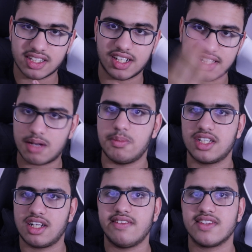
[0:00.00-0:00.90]
and then 10
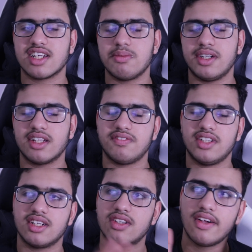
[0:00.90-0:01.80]
minutes later there's going to be another
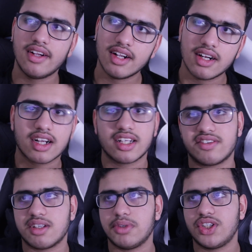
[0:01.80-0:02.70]
video because of
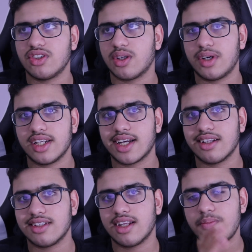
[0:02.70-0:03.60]
some issues that went
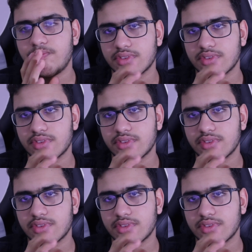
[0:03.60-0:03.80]
down today.